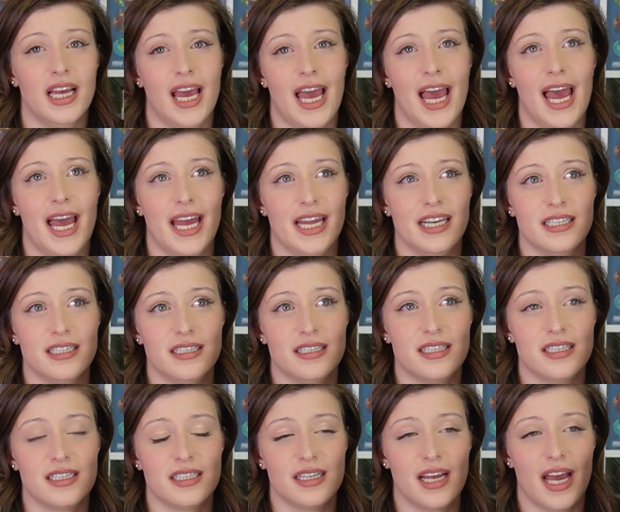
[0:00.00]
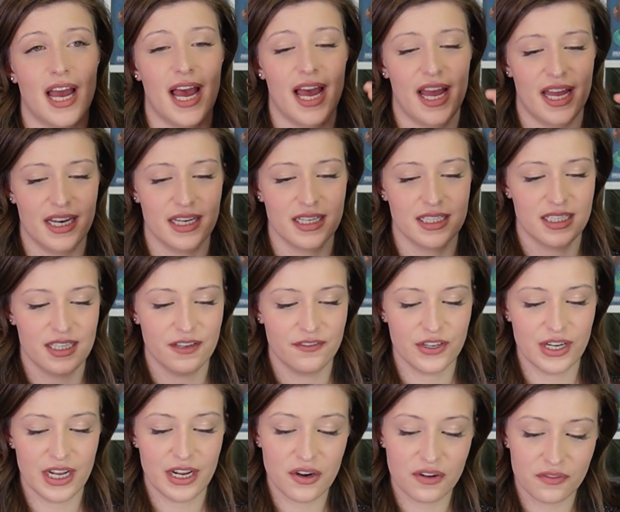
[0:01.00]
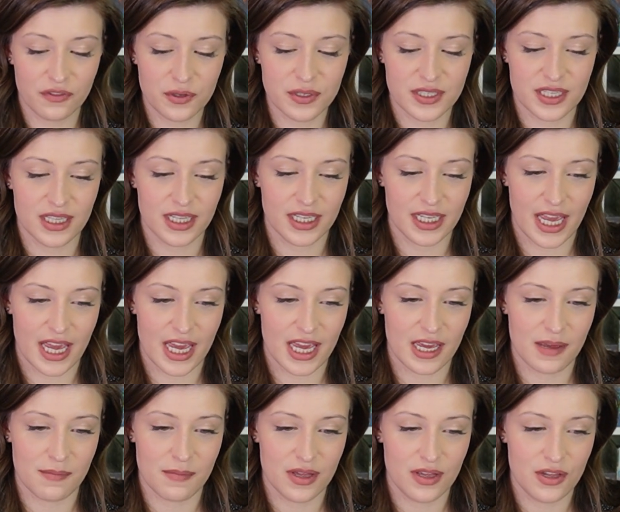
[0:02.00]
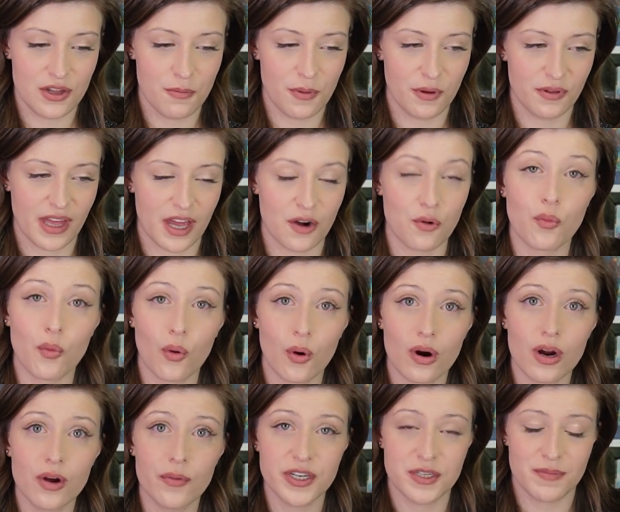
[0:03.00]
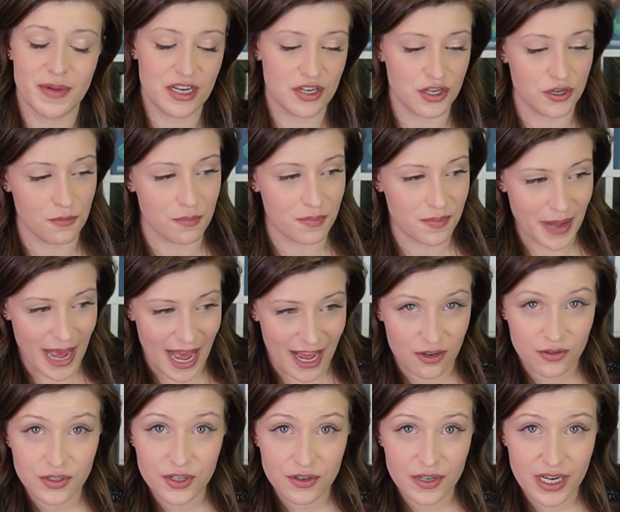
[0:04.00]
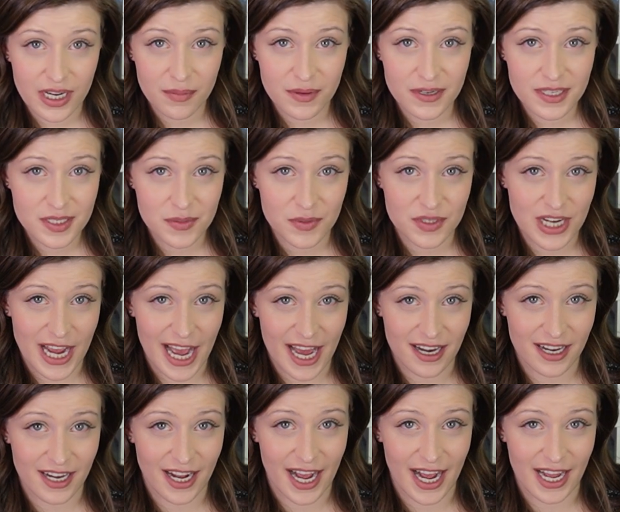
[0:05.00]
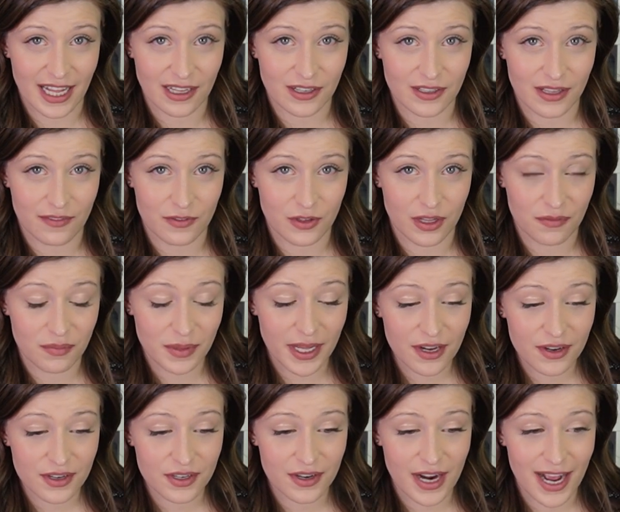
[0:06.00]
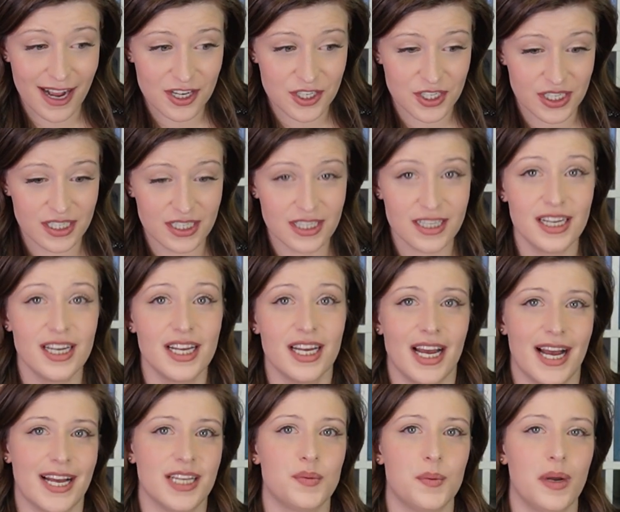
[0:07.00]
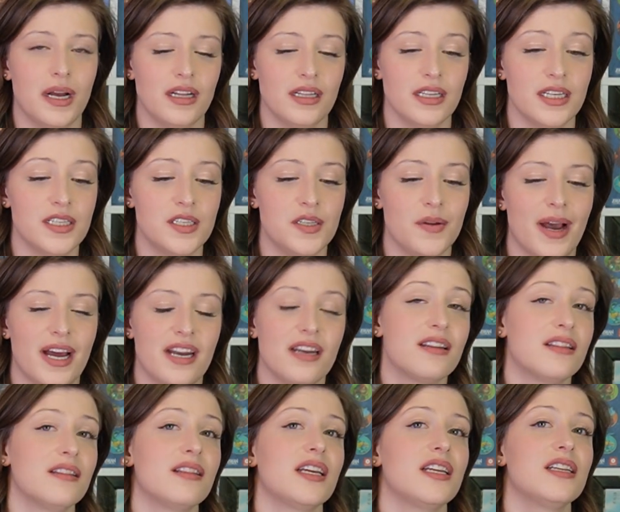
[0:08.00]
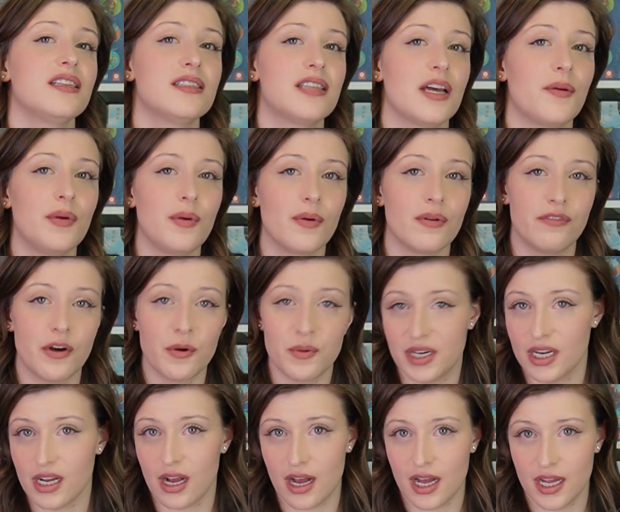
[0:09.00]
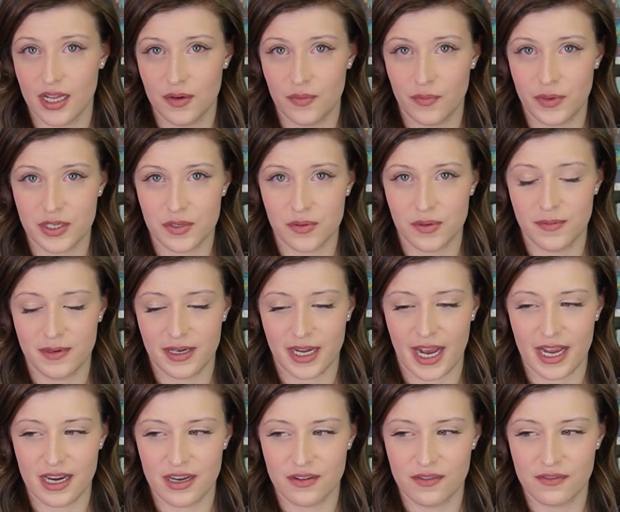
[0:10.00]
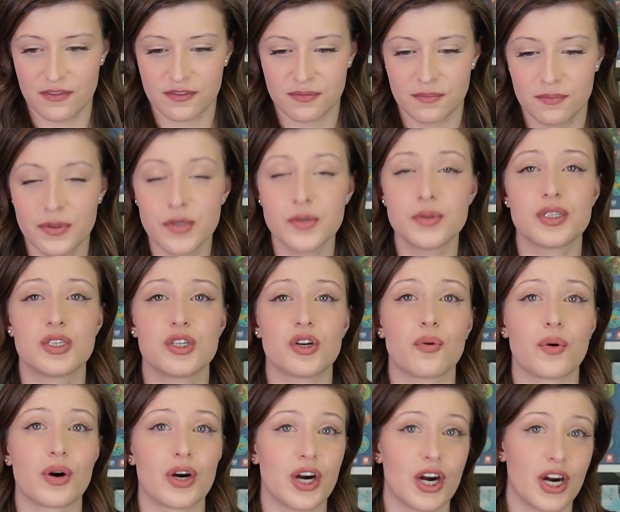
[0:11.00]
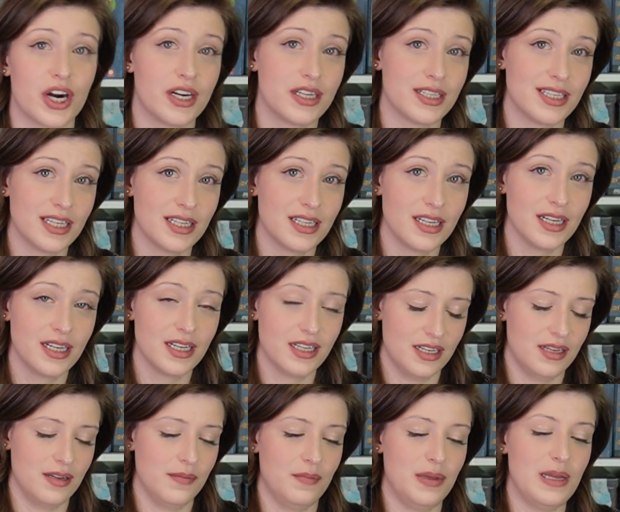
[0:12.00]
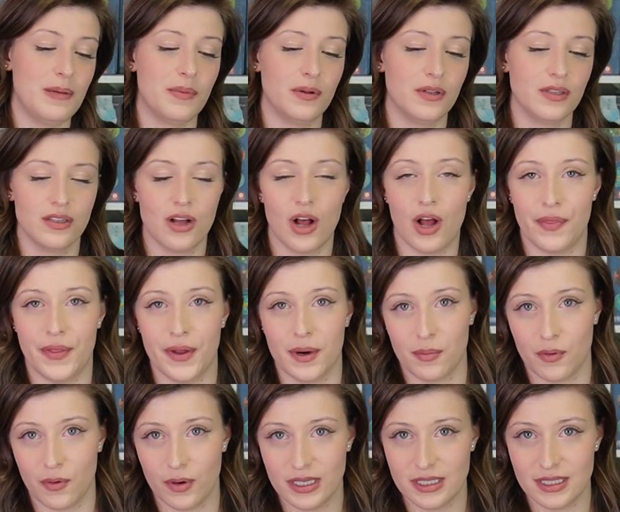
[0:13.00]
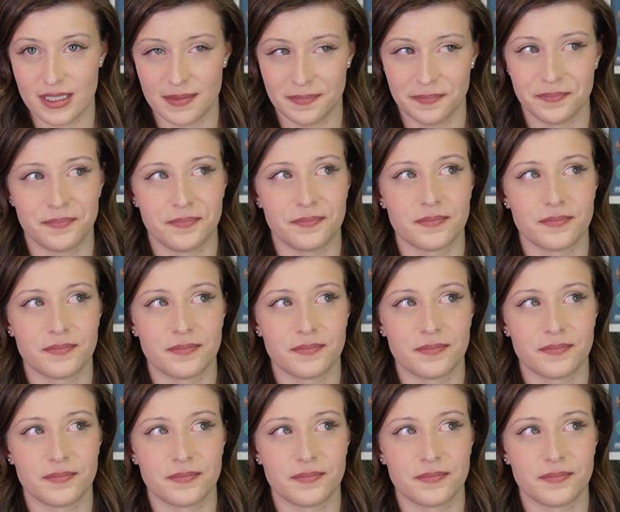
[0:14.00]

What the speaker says: And at different intervals in the game, you both had war, which made you battle your neighbors, which added a higher level of player interaction, as well as you had things that we were voting on, which would kind of boost or hurt people on their boards.